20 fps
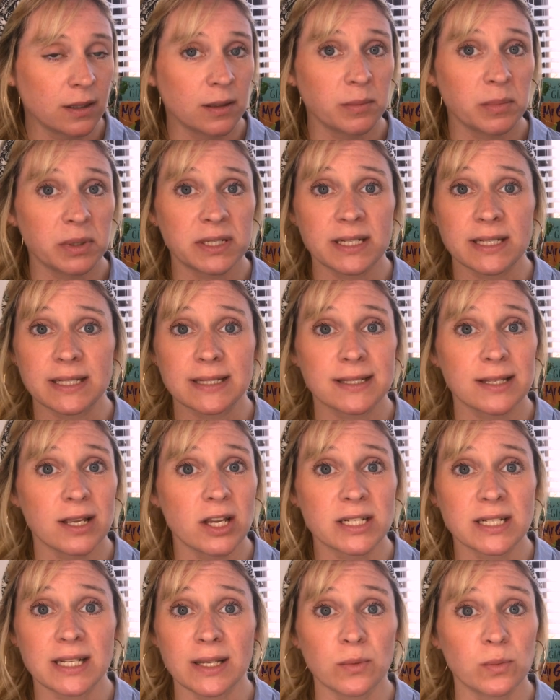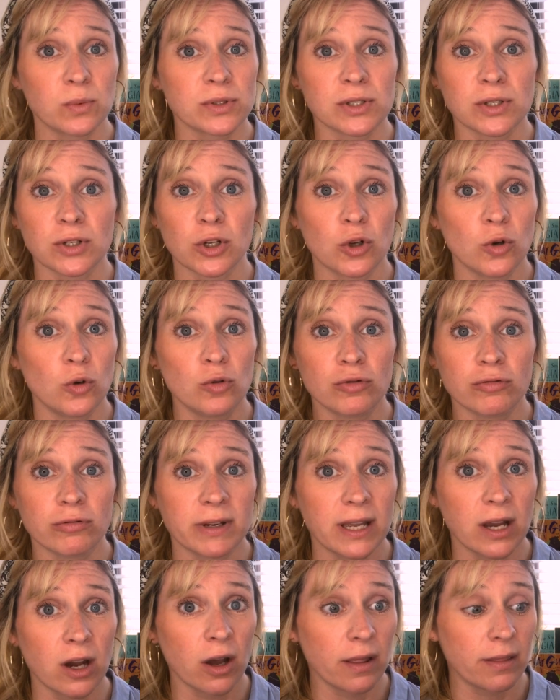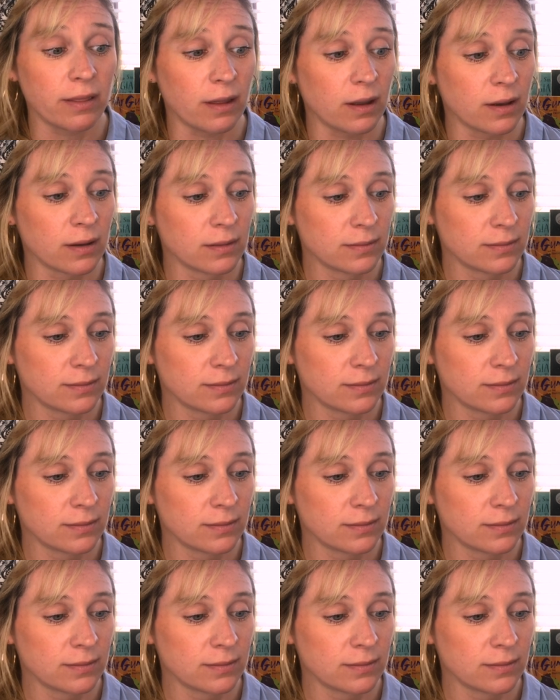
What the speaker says: But it certainly wasn't glory either.